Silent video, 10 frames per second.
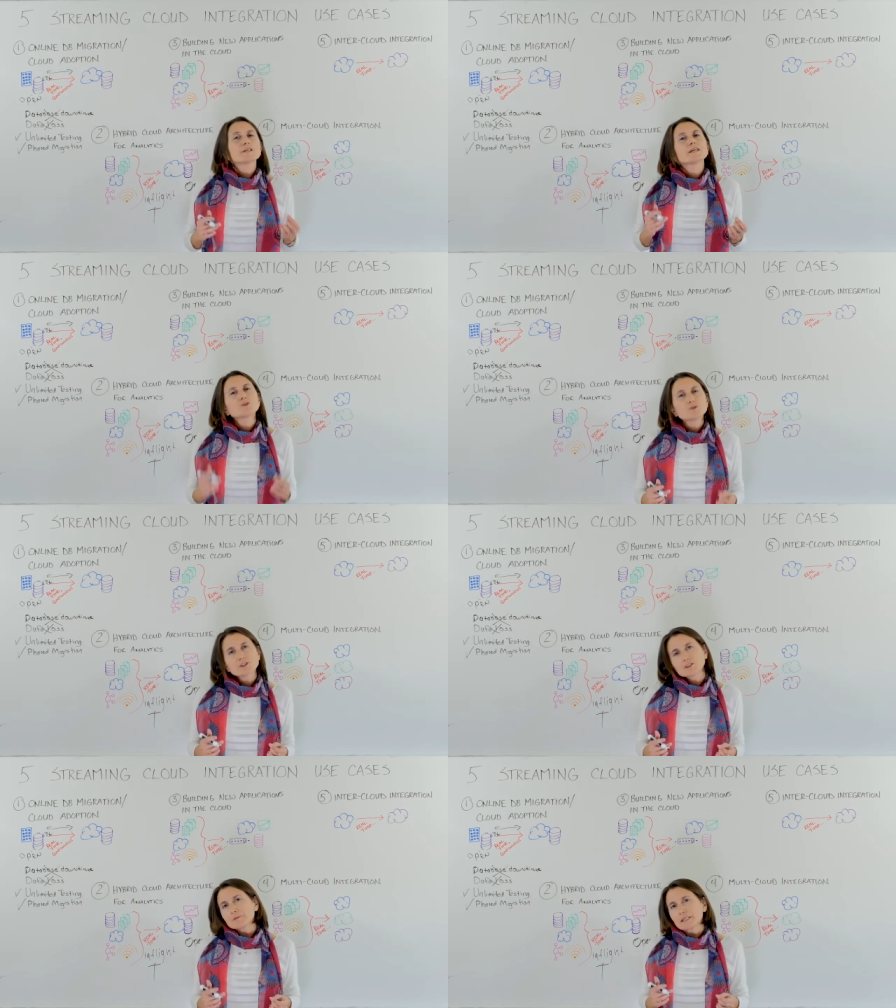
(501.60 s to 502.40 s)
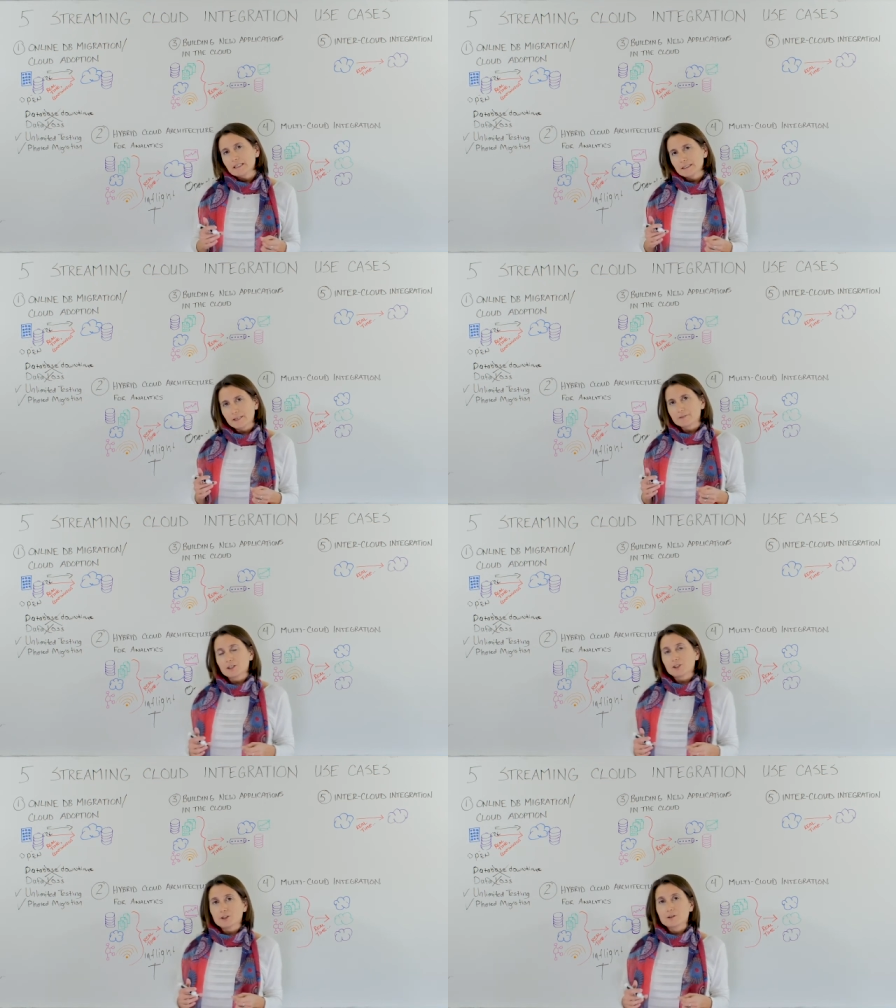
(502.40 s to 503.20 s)
can use streaming
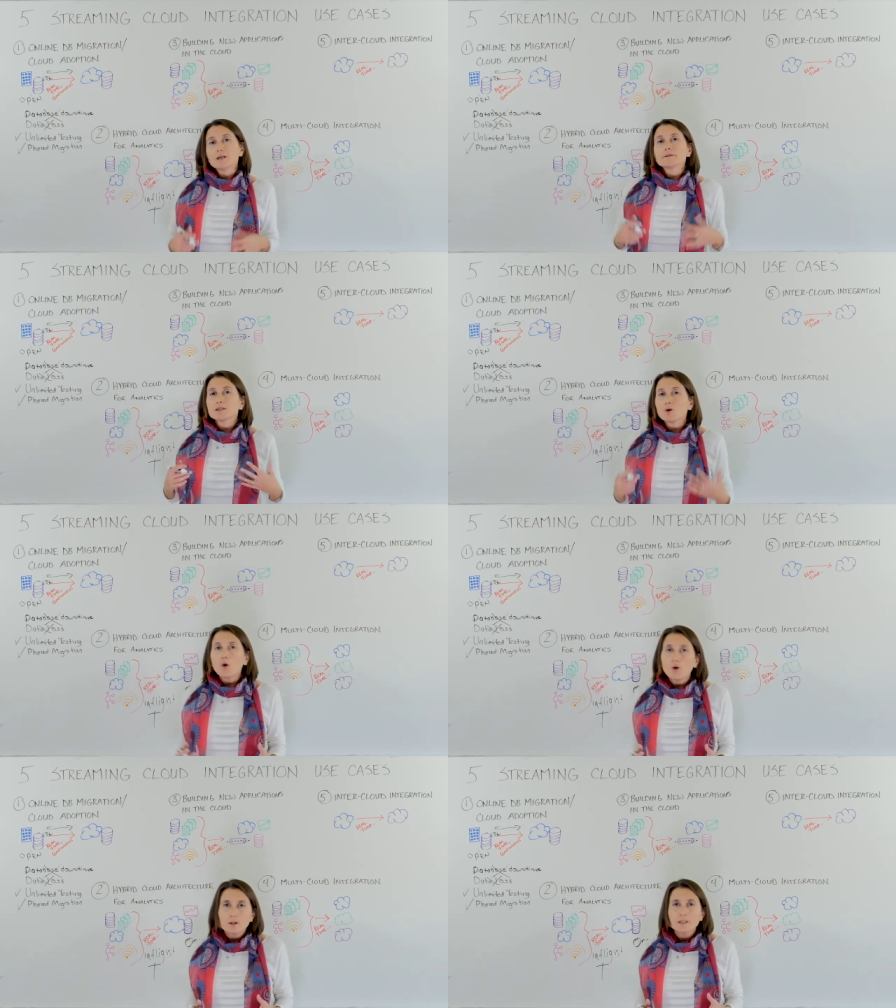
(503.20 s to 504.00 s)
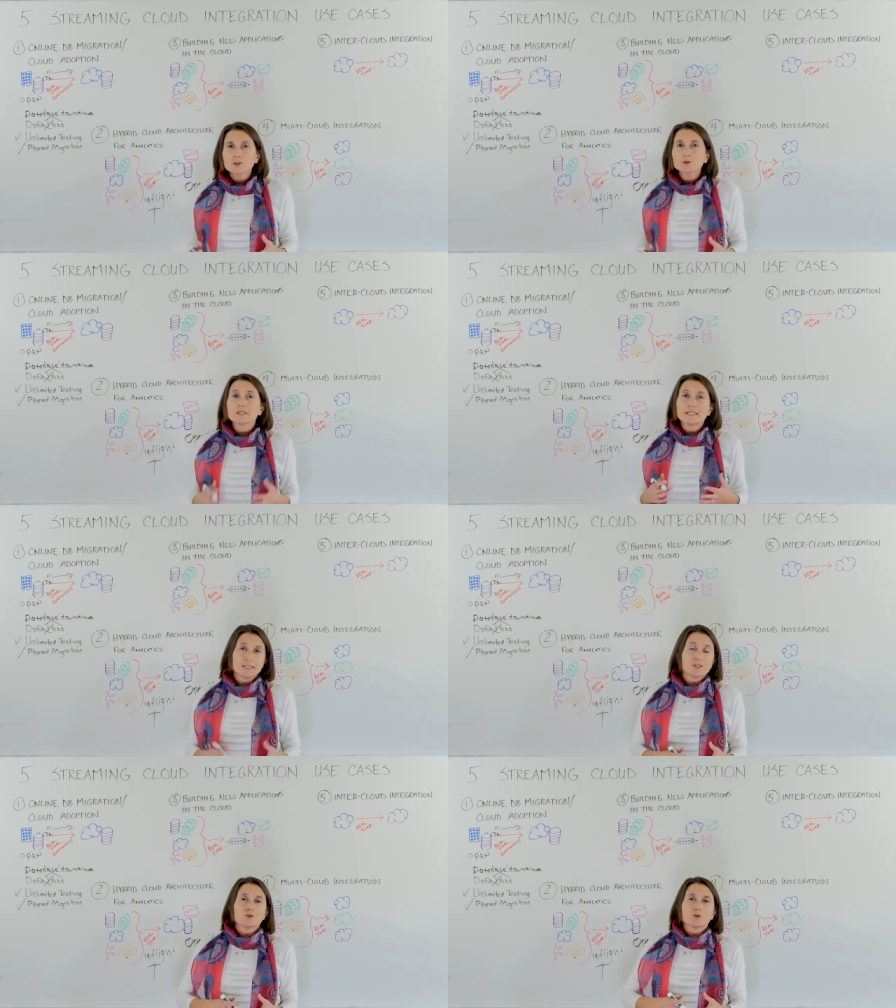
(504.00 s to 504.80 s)
integration not only to
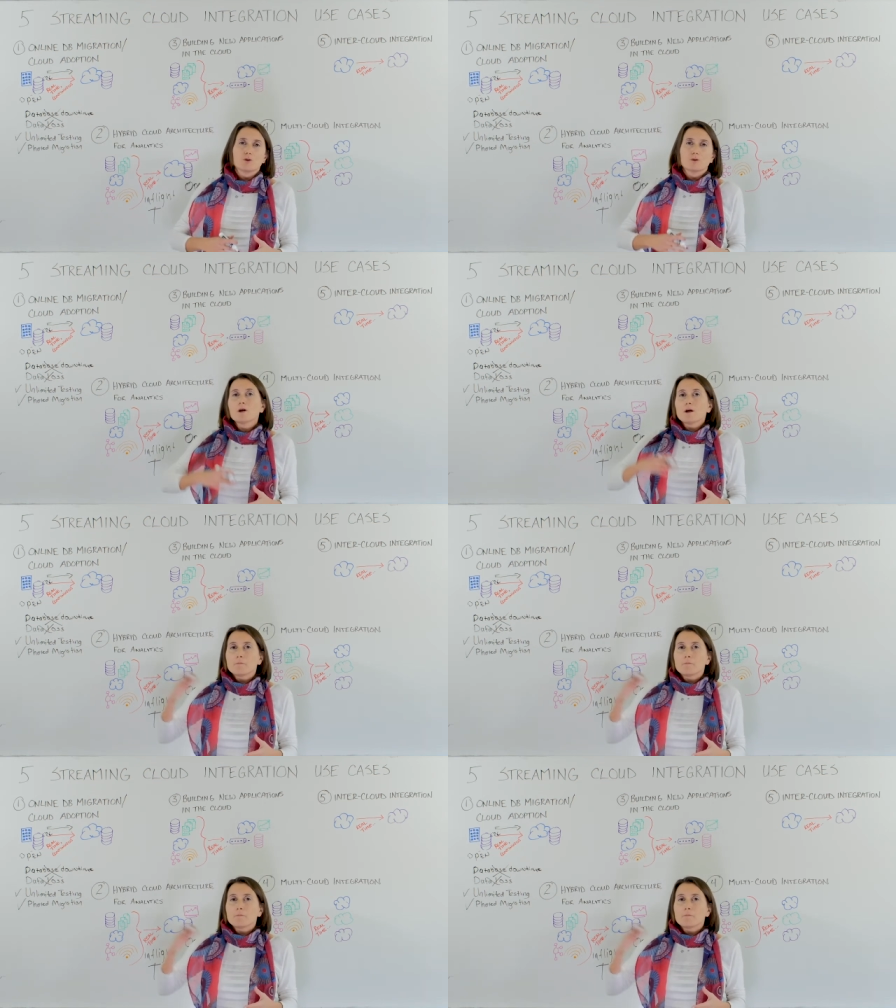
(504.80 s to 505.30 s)
ease your